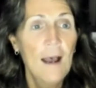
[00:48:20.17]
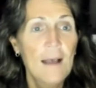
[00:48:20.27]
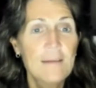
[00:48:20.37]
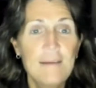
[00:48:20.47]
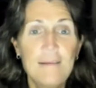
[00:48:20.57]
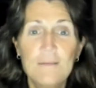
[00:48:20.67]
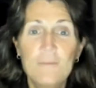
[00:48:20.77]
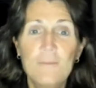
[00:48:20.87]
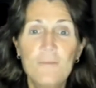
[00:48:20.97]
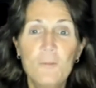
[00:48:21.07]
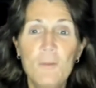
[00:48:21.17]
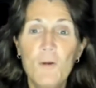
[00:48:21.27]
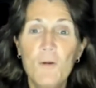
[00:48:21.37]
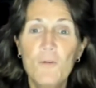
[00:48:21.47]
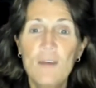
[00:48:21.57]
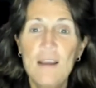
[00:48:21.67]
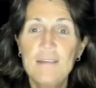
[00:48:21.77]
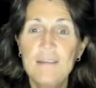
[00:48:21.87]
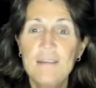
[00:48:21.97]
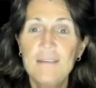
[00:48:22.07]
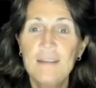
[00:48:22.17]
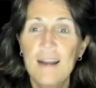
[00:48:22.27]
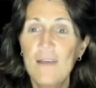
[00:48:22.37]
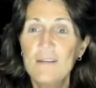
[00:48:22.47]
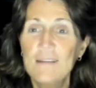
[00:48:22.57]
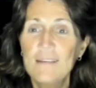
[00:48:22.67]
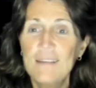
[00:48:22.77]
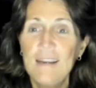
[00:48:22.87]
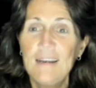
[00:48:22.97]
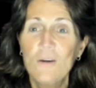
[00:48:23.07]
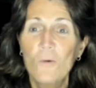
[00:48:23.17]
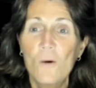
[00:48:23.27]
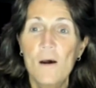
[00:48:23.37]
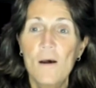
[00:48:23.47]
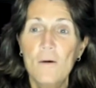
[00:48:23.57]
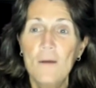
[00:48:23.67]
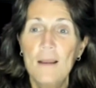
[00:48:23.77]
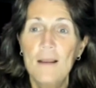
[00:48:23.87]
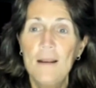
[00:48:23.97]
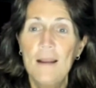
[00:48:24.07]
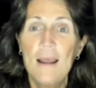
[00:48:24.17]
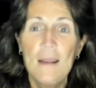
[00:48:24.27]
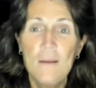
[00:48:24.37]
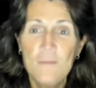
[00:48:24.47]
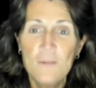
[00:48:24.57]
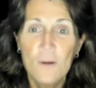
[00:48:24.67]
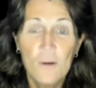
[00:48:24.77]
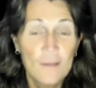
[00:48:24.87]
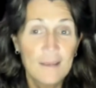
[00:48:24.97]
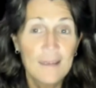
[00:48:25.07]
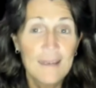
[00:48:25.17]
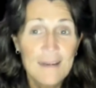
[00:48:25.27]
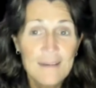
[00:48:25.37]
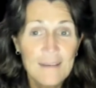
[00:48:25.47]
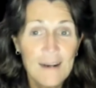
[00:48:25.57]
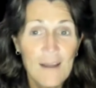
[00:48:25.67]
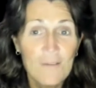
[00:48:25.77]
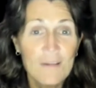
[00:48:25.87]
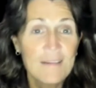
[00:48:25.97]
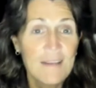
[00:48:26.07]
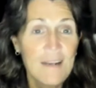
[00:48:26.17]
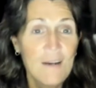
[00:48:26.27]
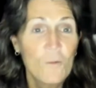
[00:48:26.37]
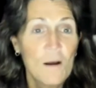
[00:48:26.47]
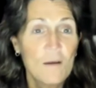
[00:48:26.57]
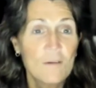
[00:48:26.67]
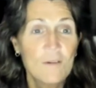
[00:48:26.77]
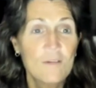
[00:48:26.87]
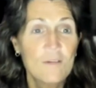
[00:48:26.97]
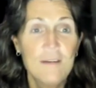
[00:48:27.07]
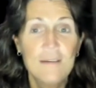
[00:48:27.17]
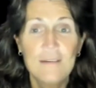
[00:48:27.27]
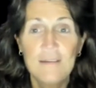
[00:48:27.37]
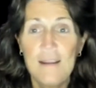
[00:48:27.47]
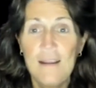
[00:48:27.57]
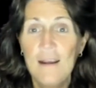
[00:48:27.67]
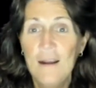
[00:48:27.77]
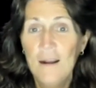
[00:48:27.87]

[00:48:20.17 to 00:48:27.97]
I see some familiar faces that I haven't seen in a while, and names on the list that I haven't seen in a while. So it's good to see